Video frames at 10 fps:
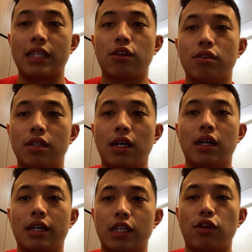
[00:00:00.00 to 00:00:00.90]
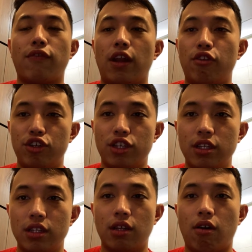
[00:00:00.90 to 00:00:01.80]
on cash or
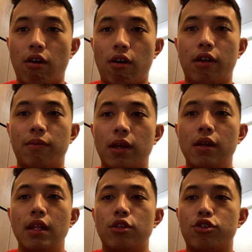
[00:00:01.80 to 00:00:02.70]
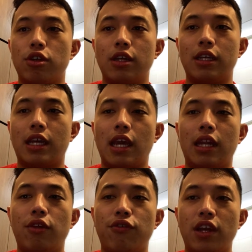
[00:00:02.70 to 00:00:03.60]
valuation, or should not indicate
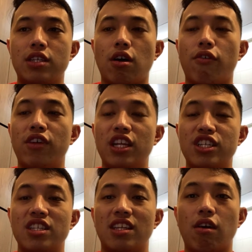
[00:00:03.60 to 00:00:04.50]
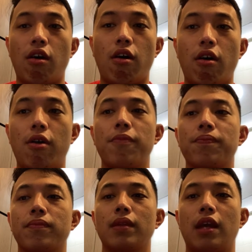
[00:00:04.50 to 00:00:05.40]
any race or religion in all
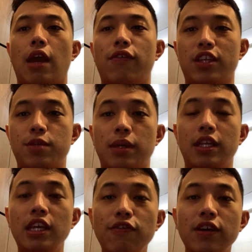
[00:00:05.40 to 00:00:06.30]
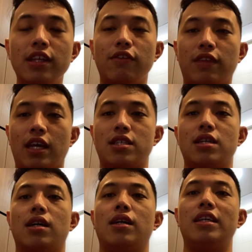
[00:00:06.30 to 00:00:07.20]
advertisement. Even if there's
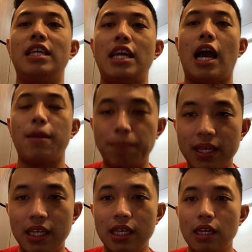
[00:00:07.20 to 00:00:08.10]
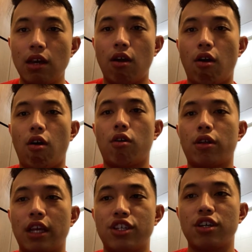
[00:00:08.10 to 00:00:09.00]
a EIP or
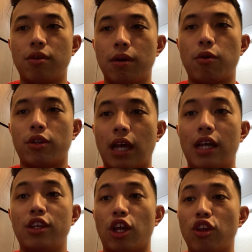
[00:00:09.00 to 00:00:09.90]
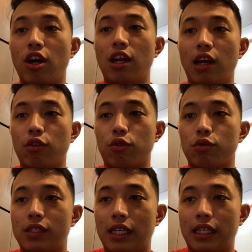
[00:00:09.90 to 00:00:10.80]
national coverage quota, they are not allowed to
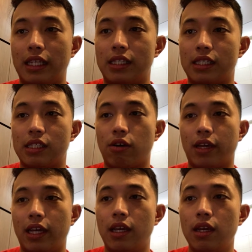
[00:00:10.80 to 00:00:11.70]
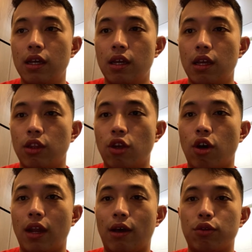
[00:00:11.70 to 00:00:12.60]
state this, okay? Not
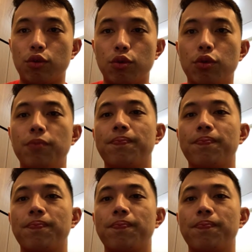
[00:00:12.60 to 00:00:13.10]
allowed to.